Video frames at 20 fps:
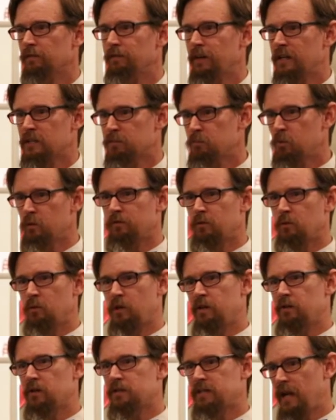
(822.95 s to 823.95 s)
If I just move to
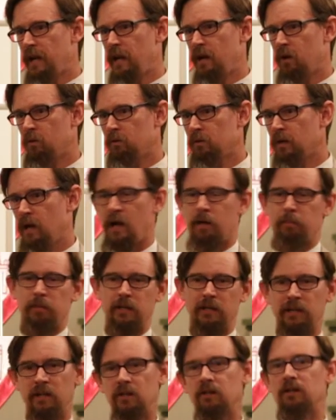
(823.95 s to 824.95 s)
another town, I'm
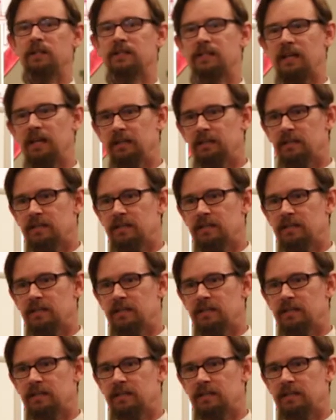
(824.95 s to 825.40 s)
going to irritate